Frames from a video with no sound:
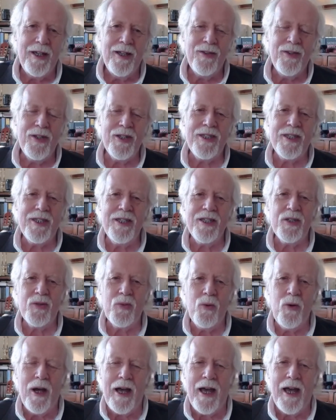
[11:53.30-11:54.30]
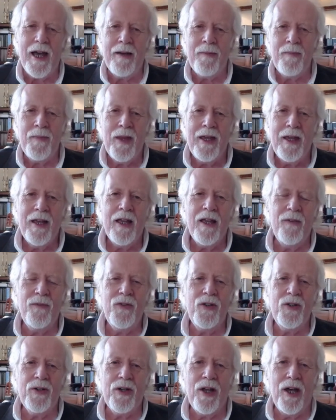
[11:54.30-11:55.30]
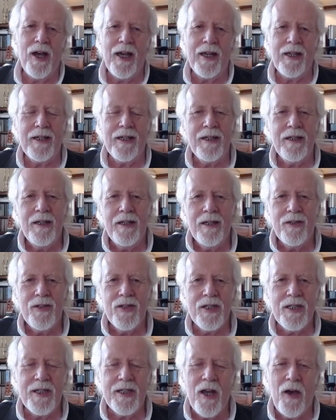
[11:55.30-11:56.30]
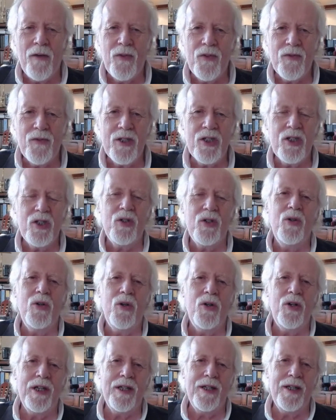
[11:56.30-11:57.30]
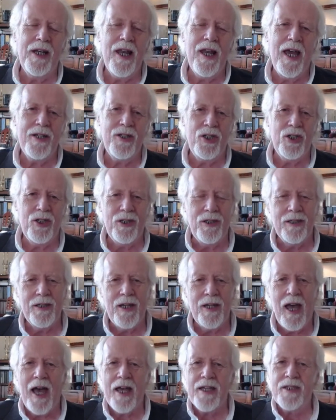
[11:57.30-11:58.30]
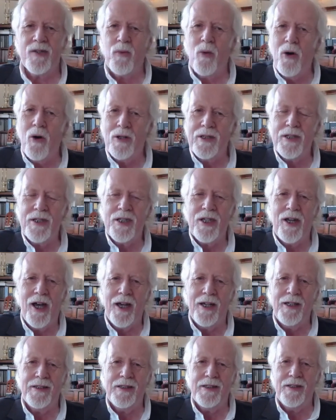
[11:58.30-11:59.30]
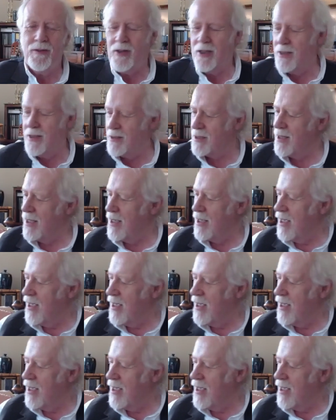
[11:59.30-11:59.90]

This is where, if you like, the stuff of story and legend has one side to it,